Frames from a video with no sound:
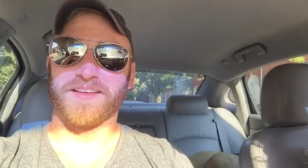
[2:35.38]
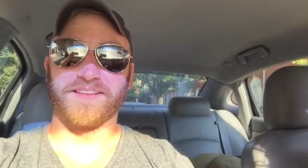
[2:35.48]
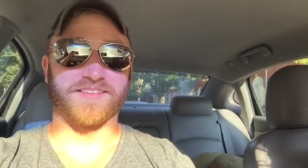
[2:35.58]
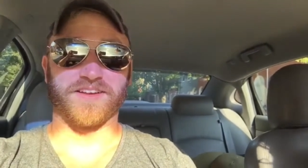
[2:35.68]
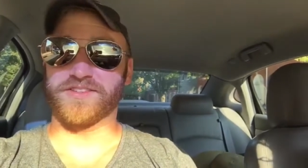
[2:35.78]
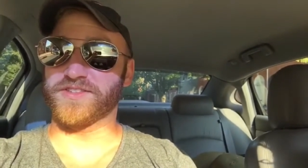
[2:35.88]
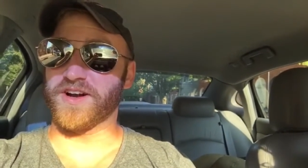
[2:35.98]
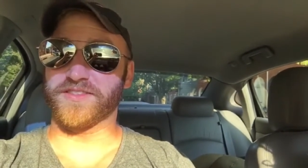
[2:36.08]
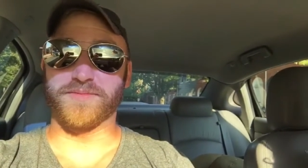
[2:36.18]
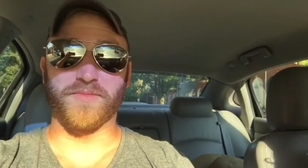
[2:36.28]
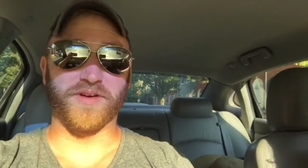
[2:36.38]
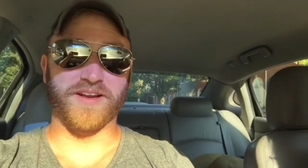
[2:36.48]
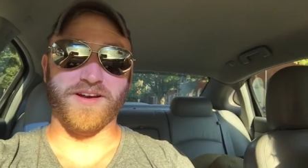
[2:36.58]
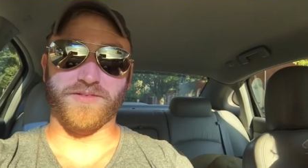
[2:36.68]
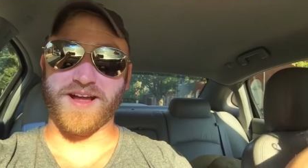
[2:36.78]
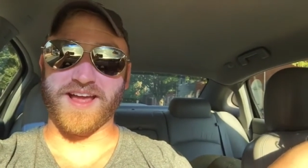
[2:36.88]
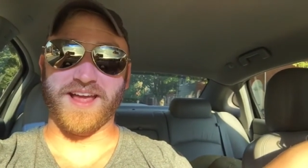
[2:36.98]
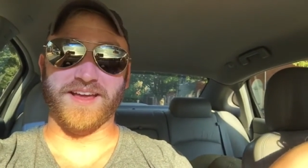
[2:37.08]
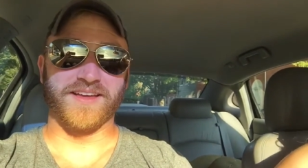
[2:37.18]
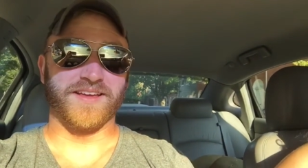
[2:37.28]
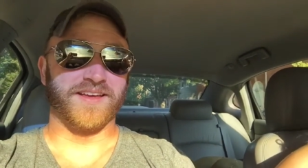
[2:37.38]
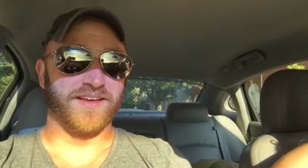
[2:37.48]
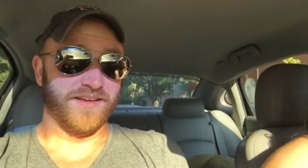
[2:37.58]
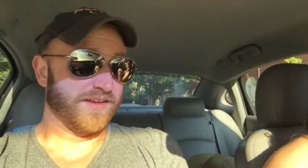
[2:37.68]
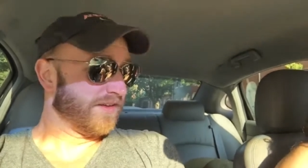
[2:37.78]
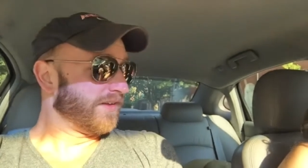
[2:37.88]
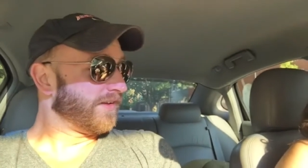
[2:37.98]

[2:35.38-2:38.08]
Always. Gonna start the morning out right. I was